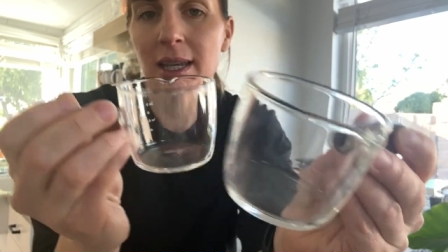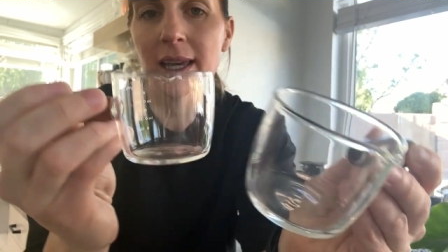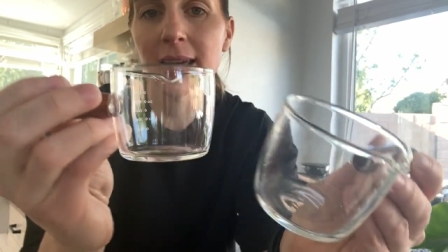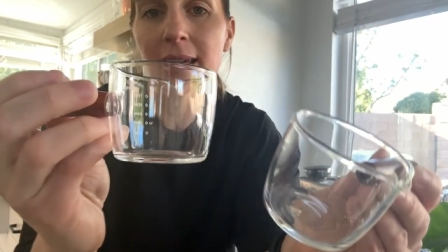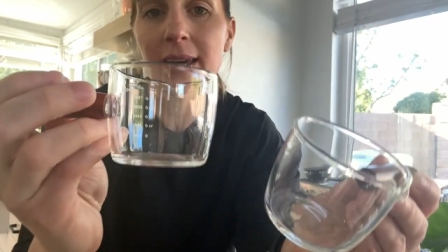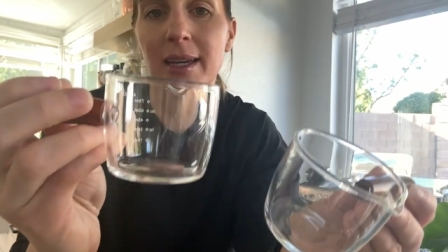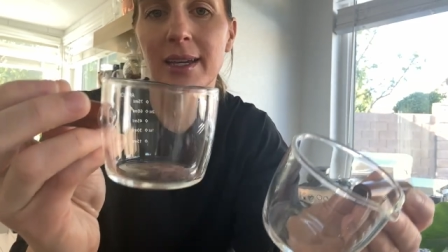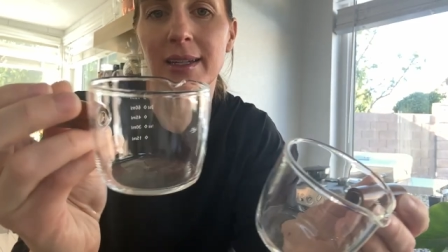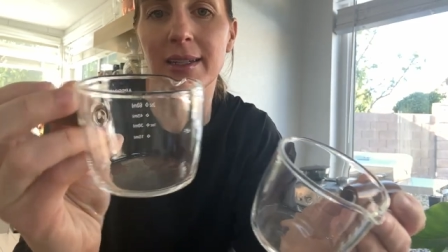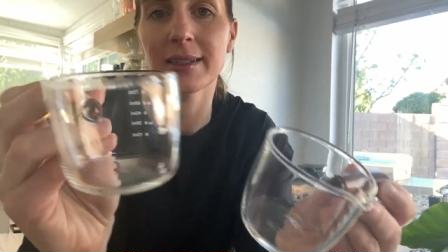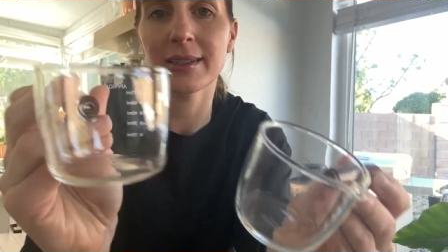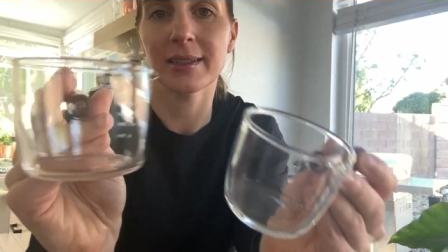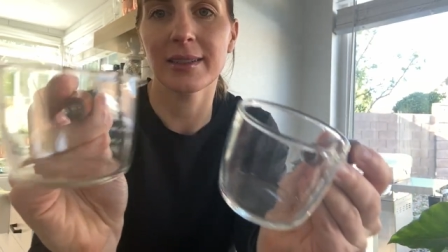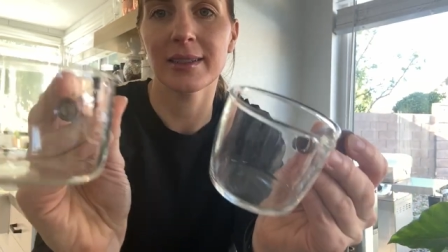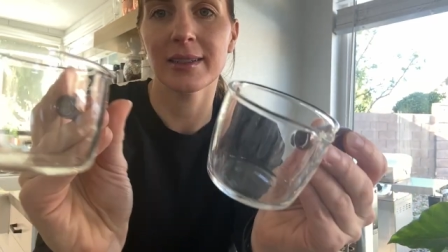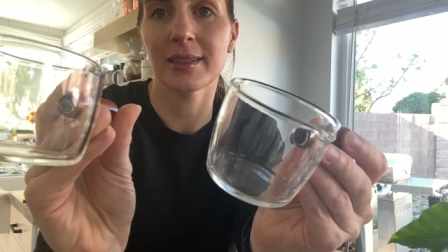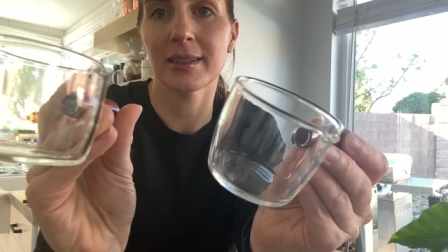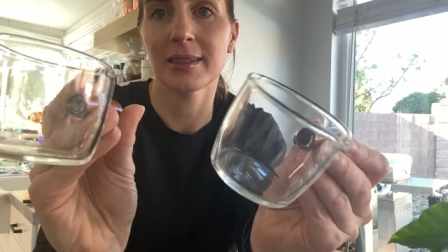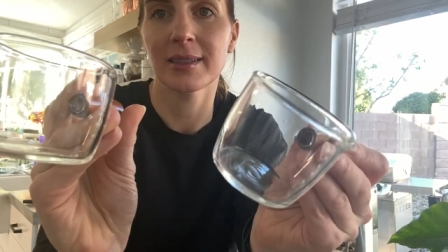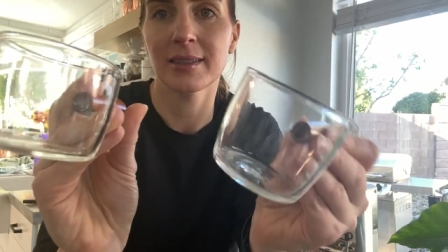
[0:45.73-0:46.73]

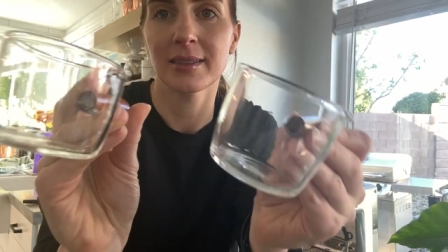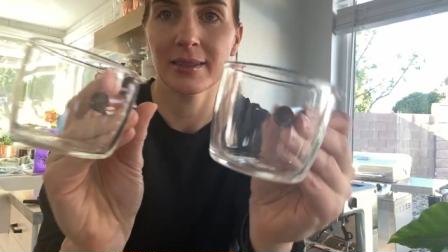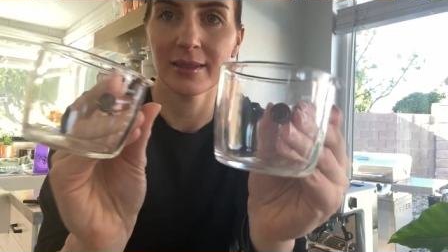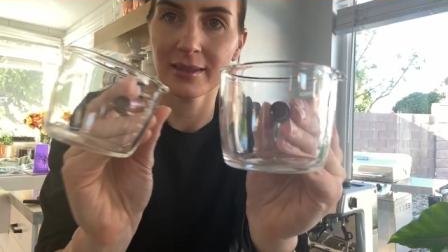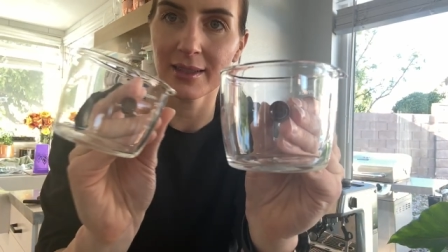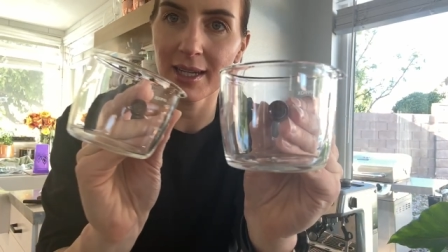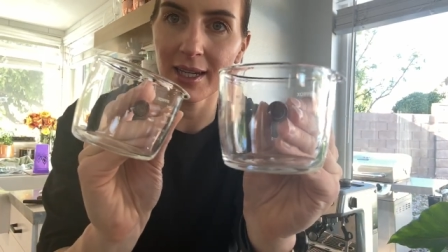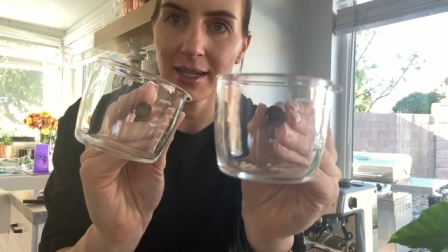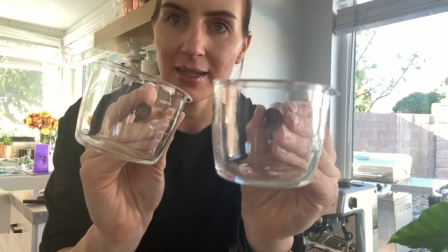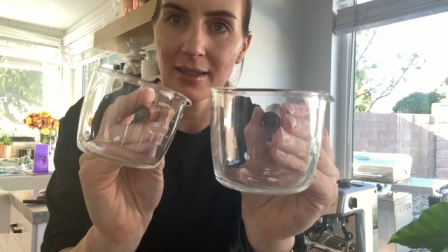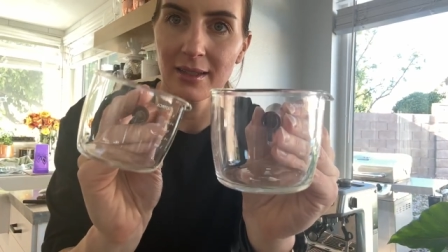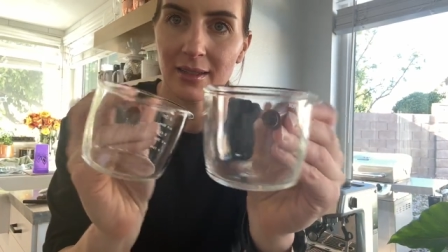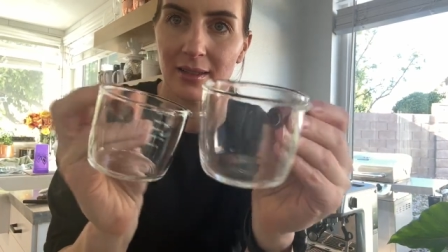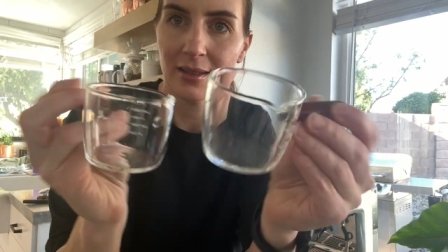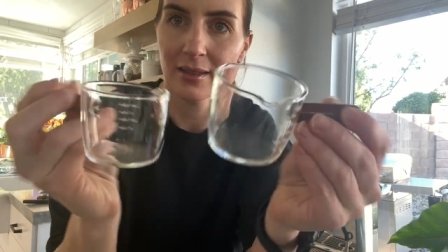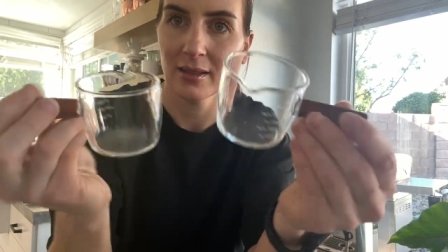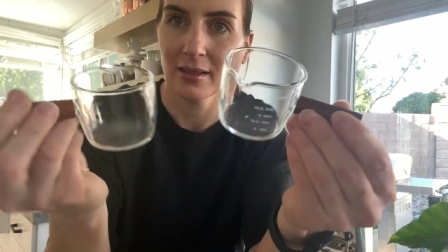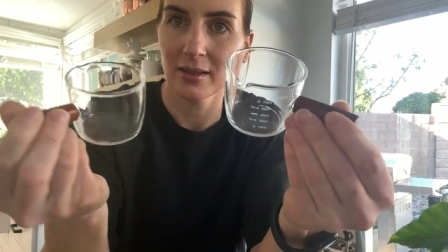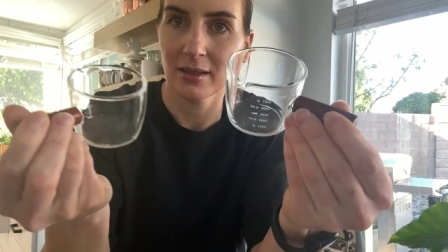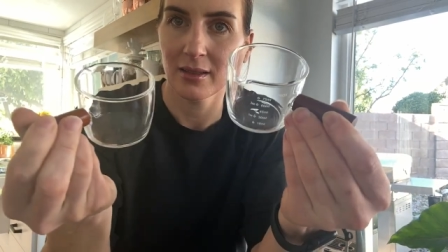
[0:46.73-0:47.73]
and yeah,
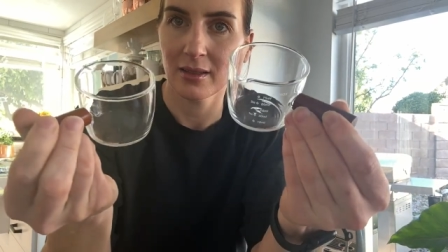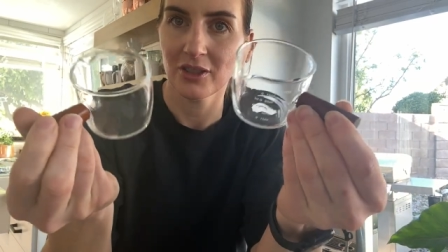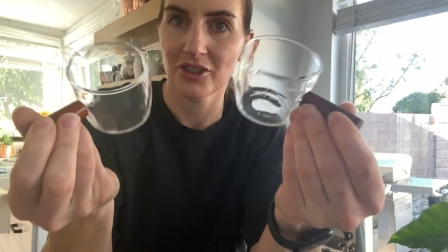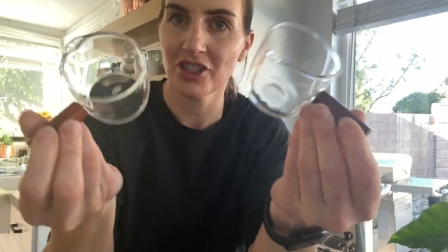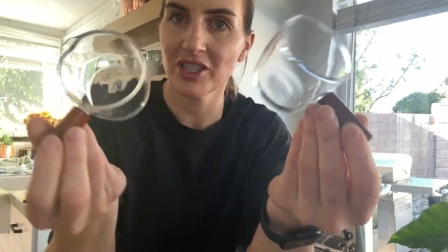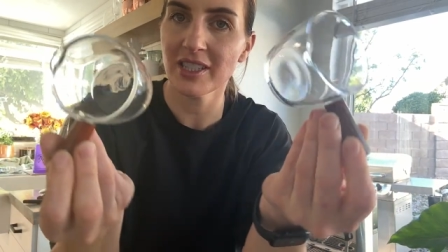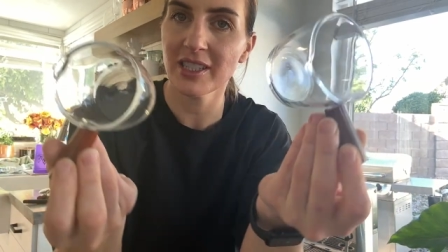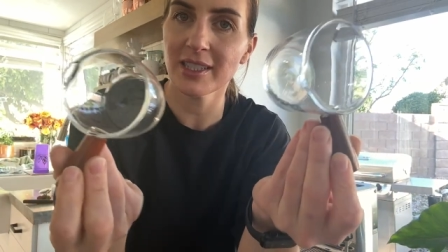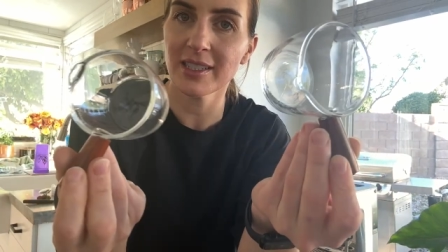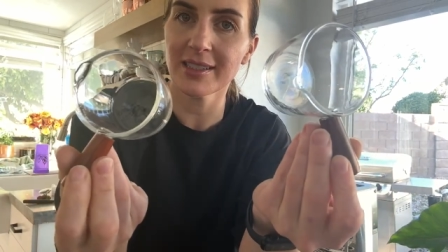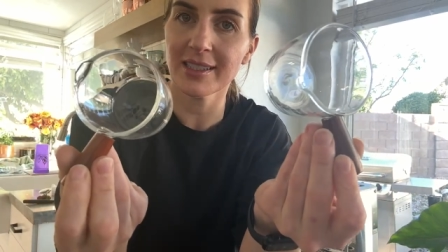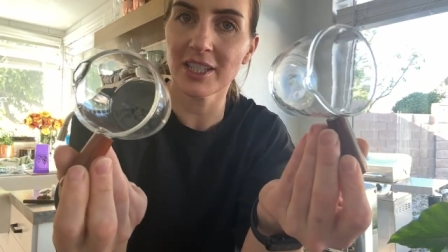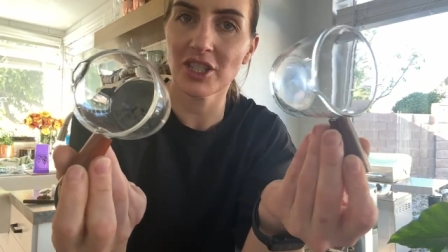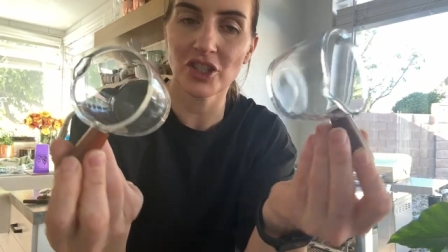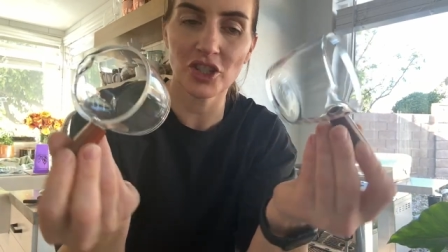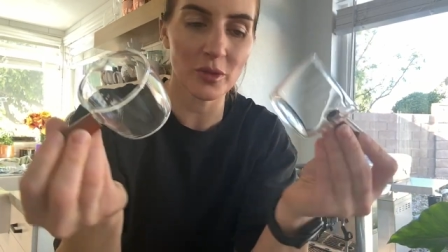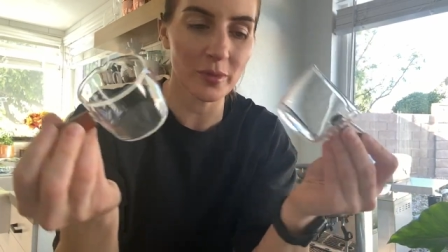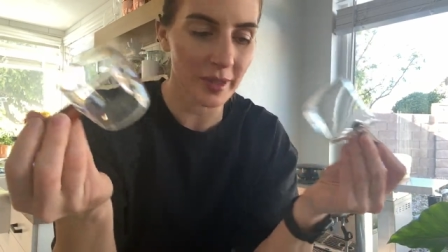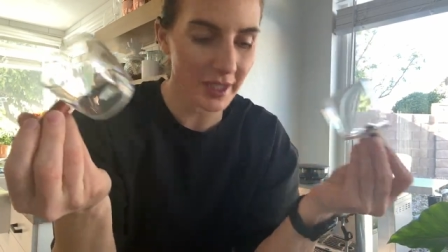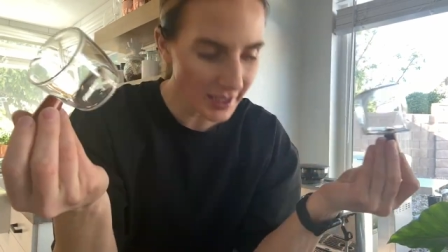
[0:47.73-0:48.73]
just an
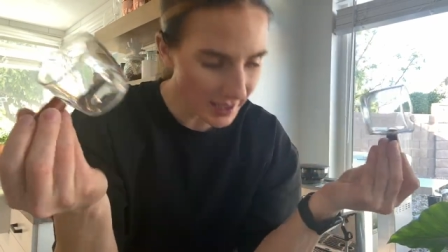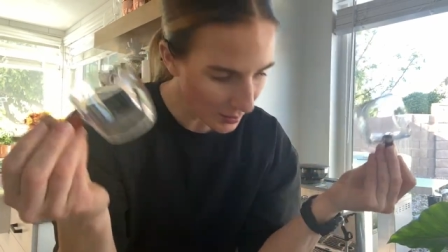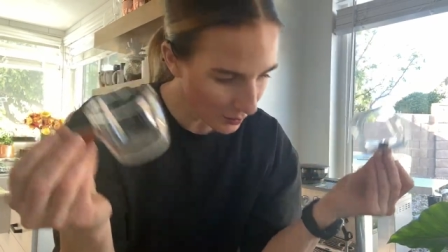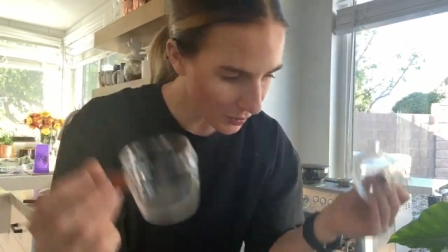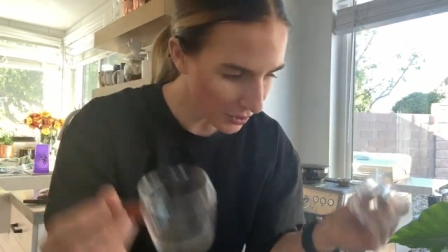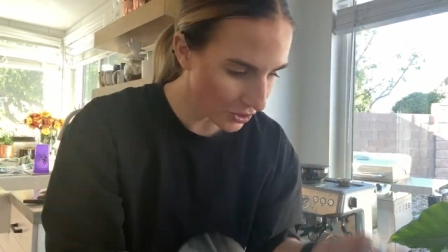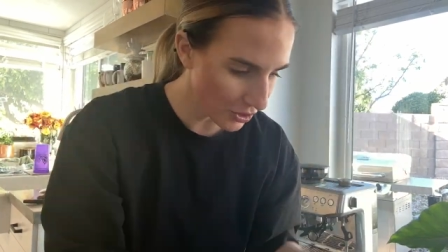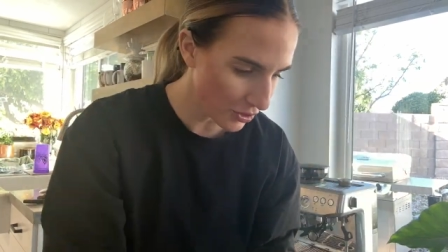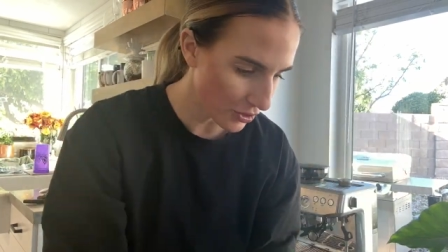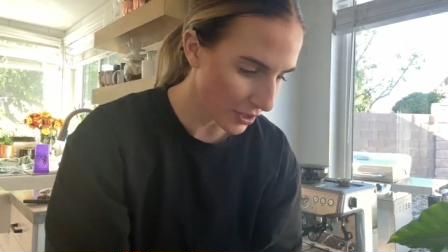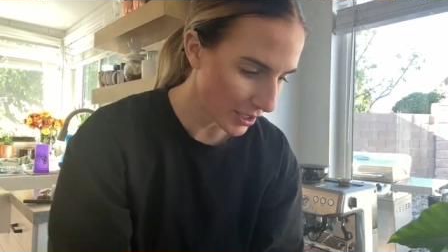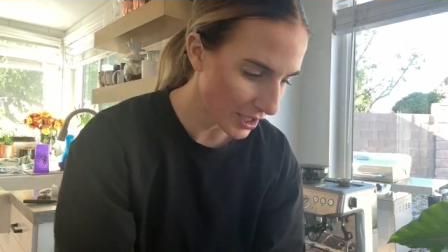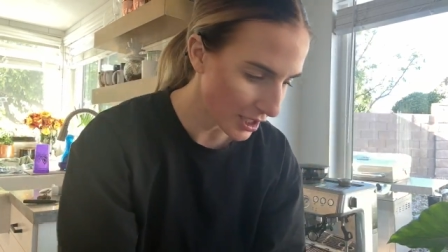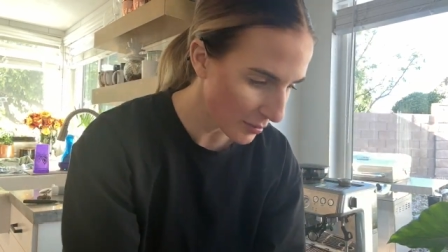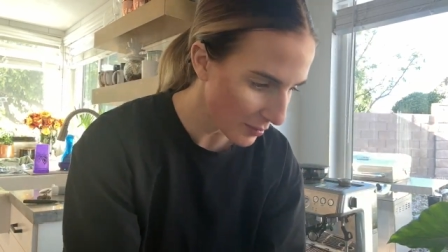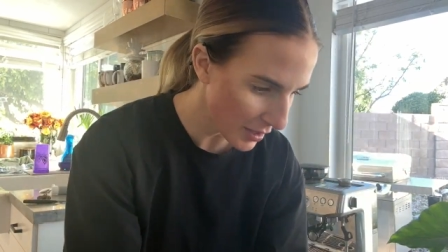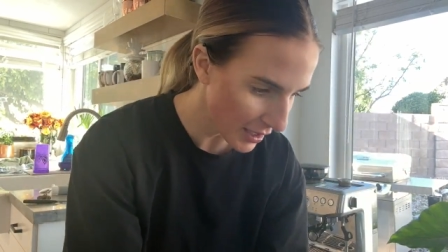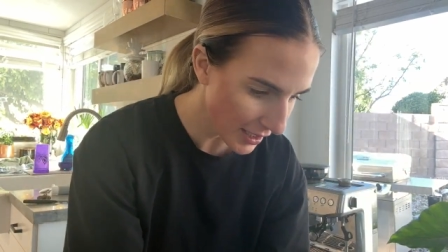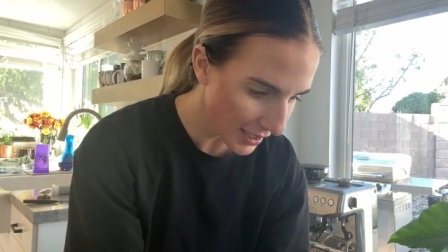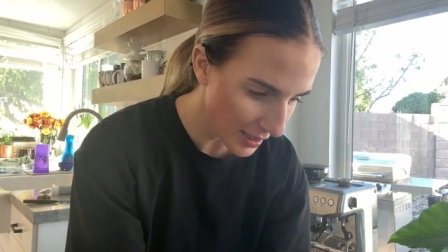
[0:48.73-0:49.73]
essential piece when you're trying to
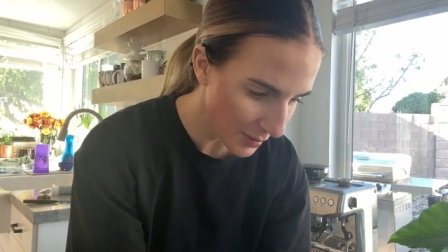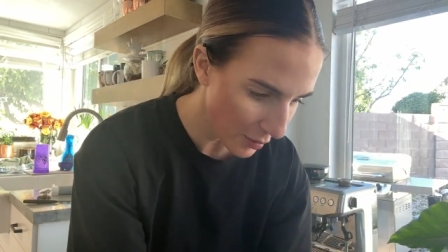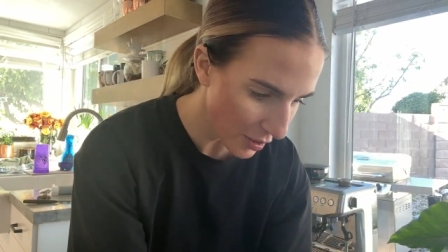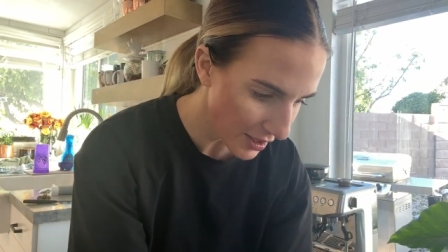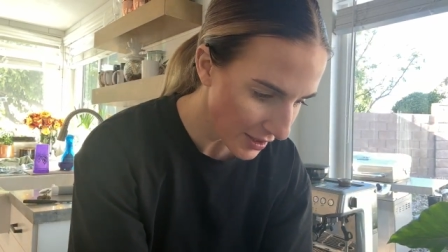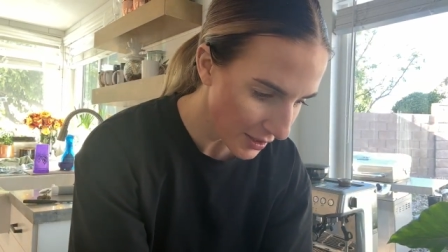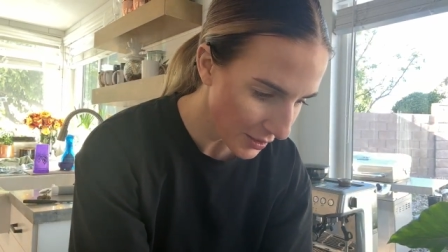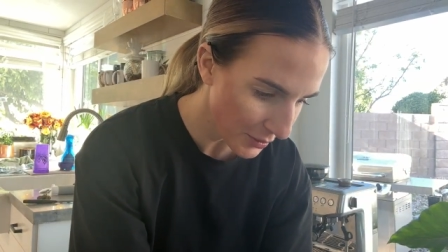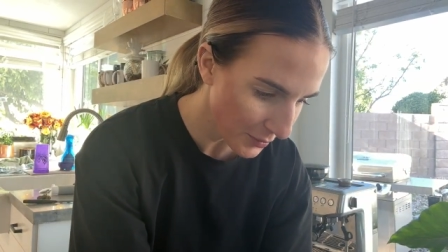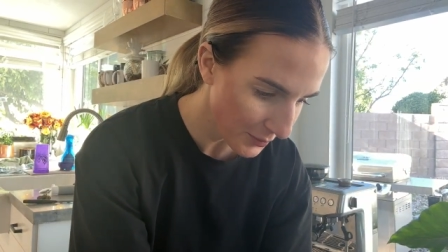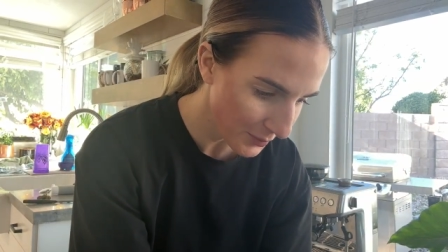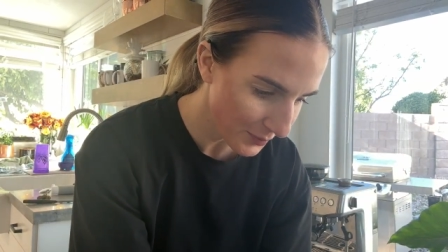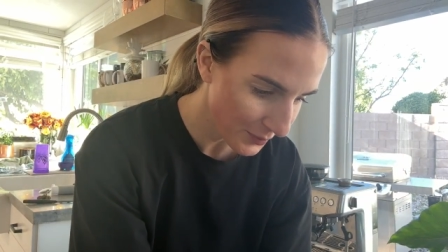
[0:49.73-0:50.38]
make espresso.